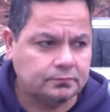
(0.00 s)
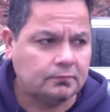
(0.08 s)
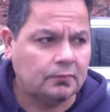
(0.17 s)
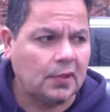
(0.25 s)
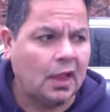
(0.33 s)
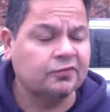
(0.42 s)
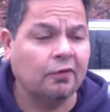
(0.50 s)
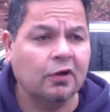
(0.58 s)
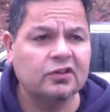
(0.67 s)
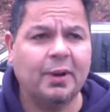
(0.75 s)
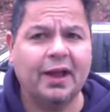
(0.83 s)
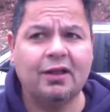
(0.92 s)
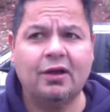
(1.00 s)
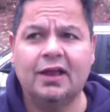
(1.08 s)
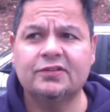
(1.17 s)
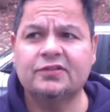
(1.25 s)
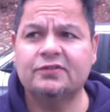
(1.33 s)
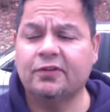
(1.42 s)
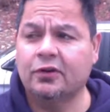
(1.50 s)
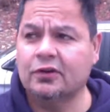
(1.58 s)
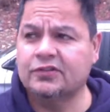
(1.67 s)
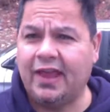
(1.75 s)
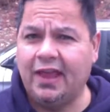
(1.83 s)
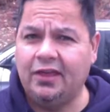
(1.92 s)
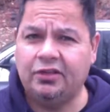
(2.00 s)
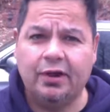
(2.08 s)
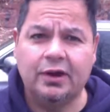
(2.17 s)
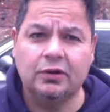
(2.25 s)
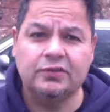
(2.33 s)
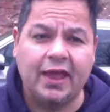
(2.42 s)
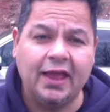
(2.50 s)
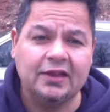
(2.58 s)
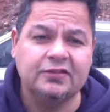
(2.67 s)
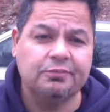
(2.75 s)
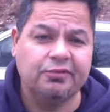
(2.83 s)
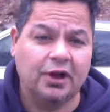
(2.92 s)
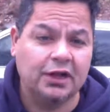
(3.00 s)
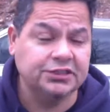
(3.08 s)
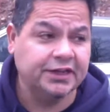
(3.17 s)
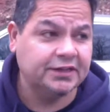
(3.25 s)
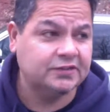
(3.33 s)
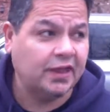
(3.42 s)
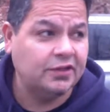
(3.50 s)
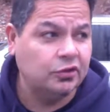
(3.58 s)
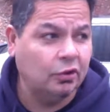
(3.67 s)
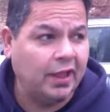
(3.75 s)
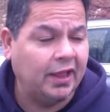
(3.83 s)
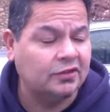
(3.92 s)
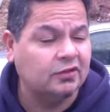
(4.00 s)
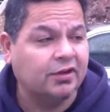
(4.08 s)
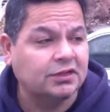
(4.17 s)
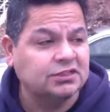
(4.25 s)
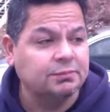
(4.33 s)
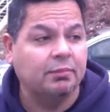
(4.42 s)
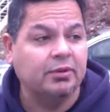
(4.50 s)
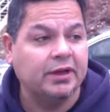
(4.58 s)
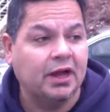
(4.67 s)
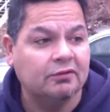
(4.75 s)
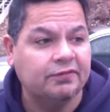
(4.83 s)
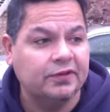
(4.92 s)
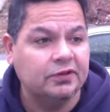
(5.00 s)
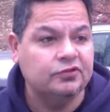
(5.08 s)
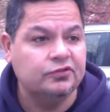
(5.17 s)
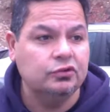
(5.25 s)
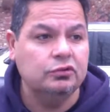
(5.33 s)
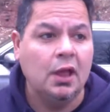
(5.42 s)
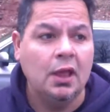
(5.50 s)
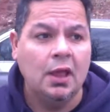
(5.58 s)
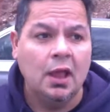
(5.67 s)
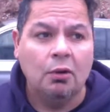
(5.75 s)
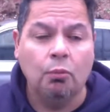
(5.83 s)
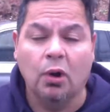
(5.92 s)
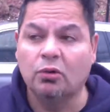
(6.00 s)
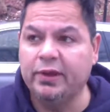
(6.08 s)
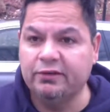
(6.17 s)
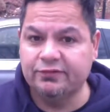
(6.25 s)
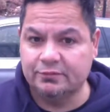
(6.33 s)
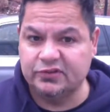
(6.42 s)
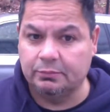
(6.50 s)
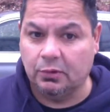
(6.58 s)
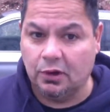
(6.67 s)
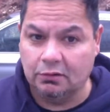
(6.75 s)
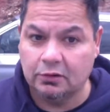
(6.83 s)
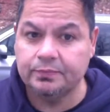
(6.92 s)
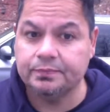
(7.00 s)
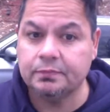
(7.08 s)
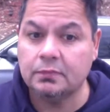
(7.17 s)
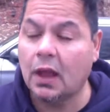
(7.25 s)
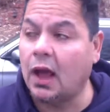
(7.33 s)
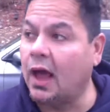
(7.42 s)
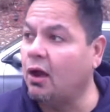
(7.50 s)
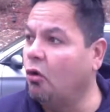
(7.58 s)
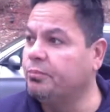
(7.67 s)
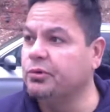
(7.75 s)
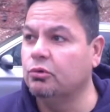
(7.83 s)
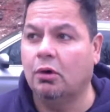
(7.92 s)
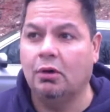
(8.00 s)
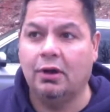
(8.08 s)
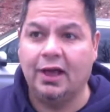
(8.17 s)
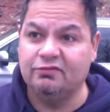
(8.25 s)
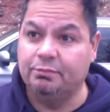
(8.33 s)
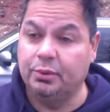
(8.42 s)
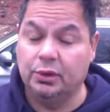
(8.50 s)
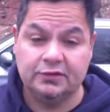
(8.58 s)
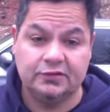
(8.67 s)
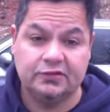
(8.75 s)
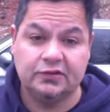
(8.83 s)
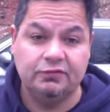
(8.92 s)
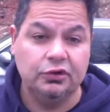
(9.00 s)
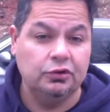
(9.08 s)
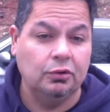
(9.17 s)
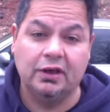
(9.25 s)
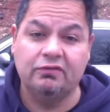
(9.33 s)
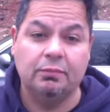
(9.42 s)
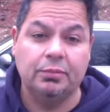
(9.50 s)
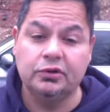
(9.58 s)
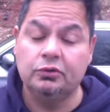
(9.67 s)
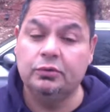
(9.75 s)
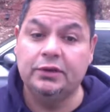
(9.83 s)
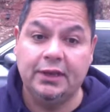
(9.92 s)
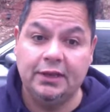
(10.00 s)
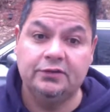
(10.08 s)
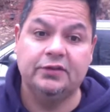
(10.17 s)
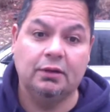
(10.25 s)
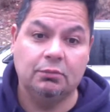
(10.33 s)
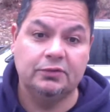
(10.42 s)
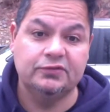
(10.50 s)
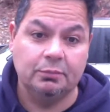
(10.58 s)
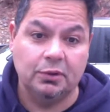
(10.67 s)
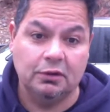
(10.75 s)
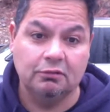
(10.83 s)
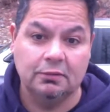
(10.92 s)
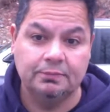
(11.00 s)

As far as my class, first, 8th graders, exit projects. Your exit project bibliography is due 1 week from tomorrow. I hope you all have books. If you don't have a book, you need to get one tomorrow.